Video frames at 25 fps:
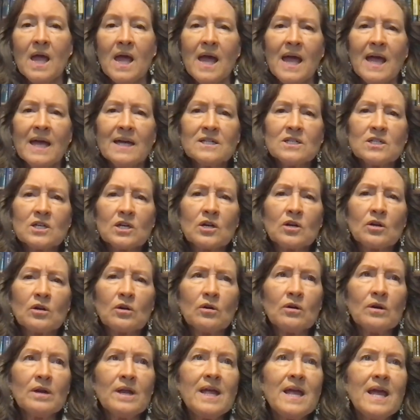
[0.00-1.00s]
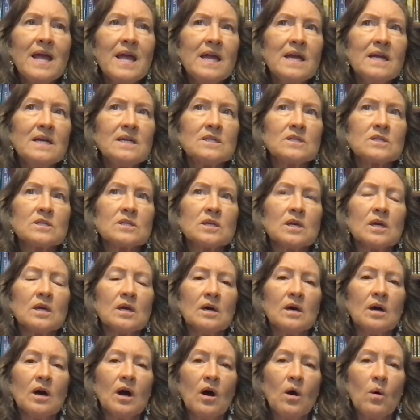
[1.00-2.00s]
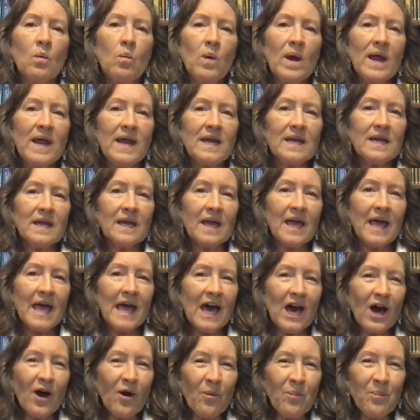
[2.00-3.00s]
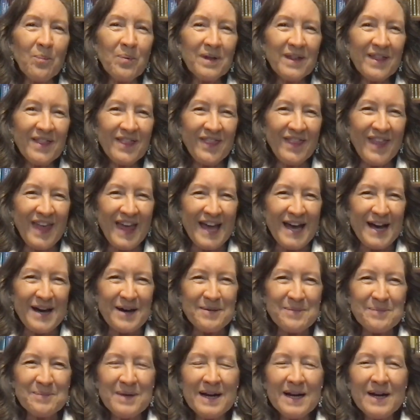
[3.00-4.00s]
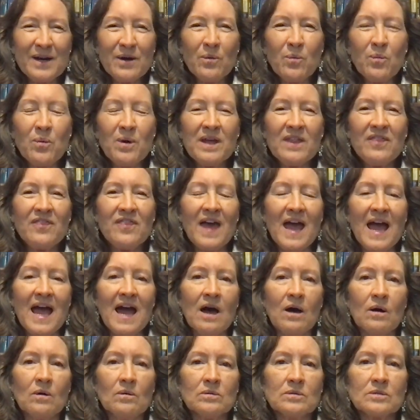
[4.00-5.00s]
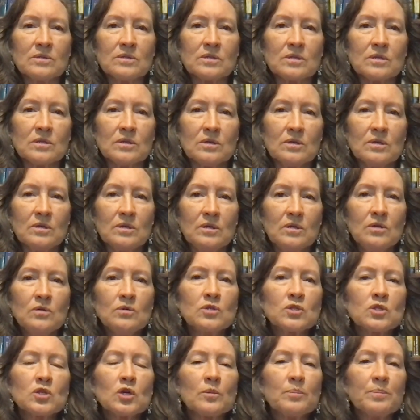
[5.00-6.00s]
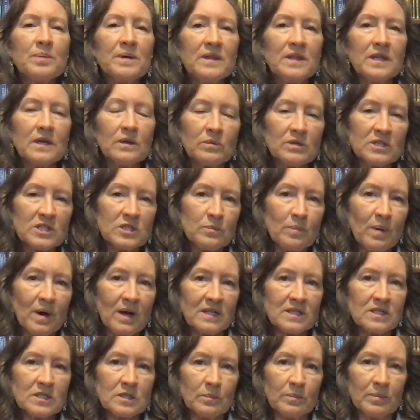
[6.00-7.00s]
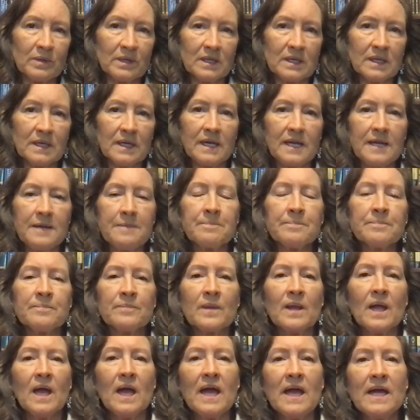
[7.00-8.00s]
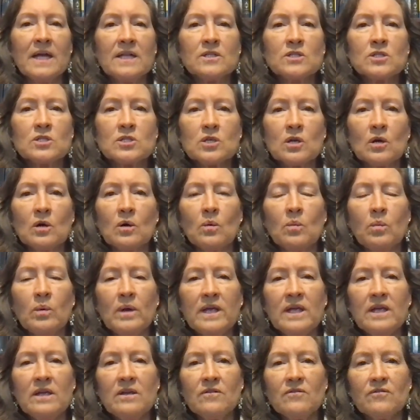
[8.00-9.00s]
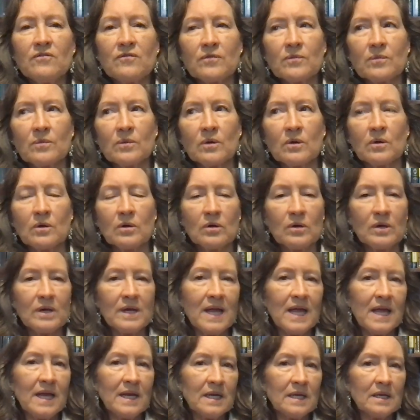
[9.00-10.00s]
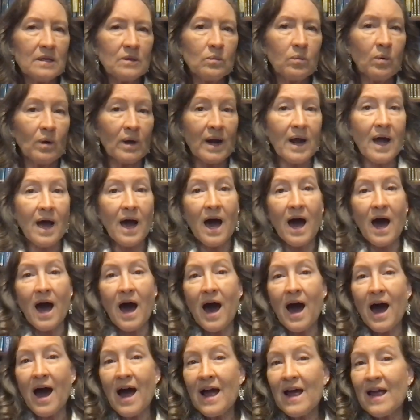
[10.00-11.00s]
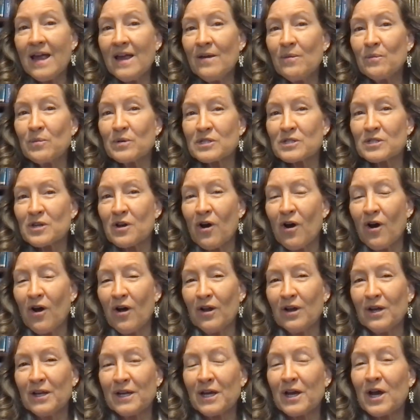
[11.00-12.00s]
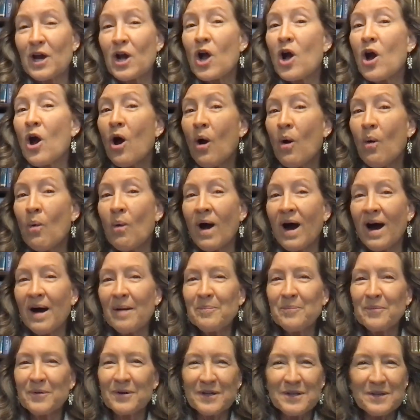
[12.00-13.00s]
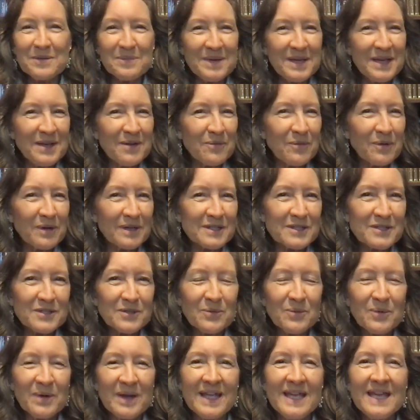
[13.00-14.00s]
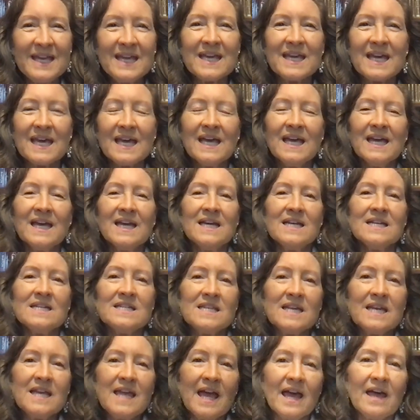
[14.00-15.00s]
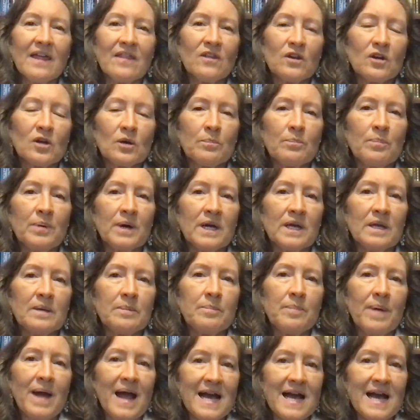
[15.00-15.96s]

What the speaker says: and to create a way to help them without usurping their responsibility. And so we've created what I was calling a co-op where you meet once a week together, but